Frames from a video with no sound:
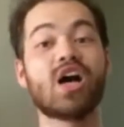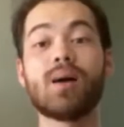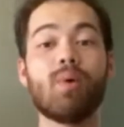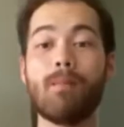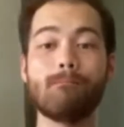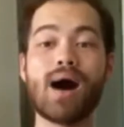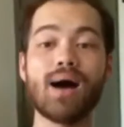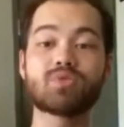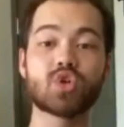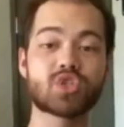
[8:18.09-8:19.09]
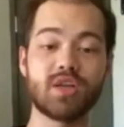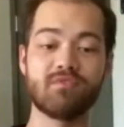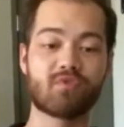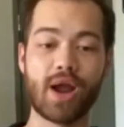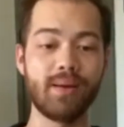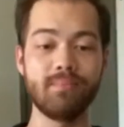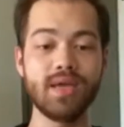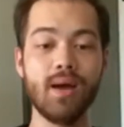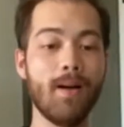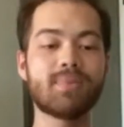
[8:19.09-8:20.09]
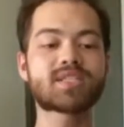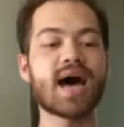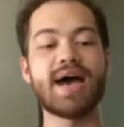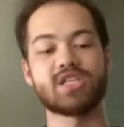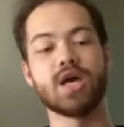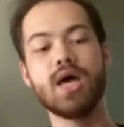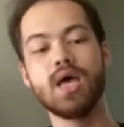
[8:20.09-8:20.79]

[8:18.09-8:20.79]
A couple of mobsters didn't frighten me. Besides,